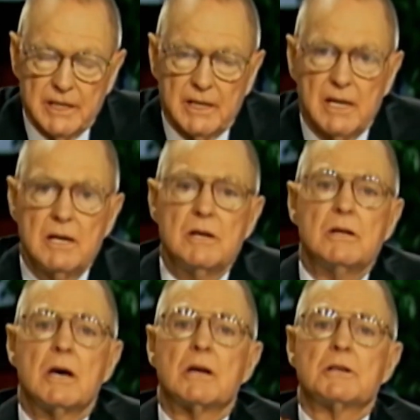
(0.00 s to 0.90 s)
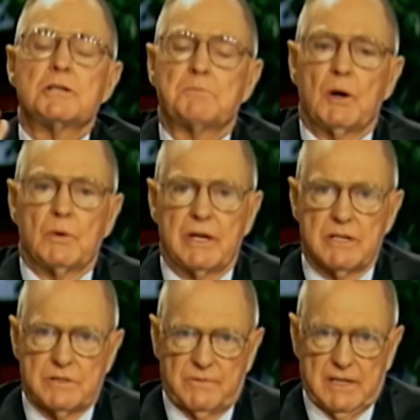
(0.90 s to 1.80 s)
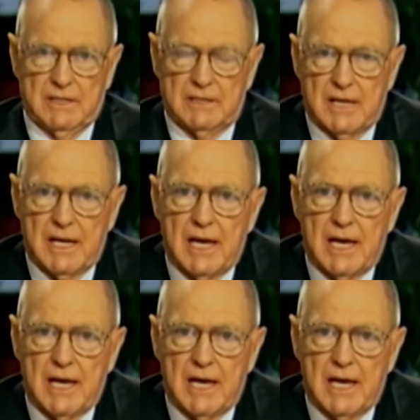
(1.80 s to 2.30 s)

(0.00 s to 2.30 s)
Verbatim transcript: And he spoke his faith.